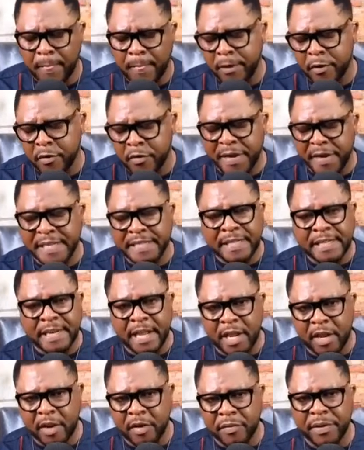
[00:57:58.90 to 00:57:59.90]

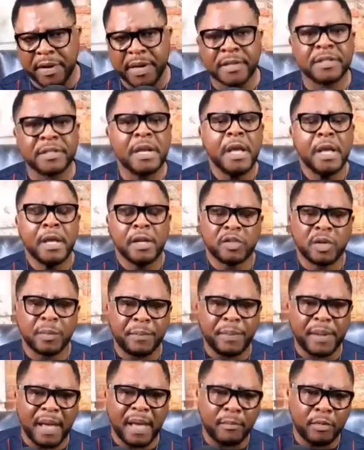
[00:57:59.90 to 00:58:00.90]
grazing areas, to
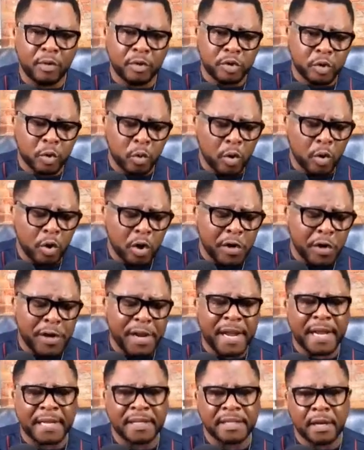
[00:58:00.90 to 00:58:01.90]
be able to
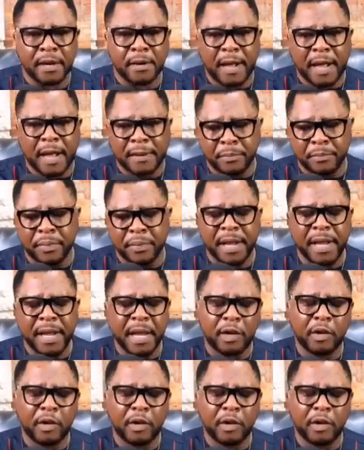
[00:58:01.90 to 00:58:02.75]
create and bring a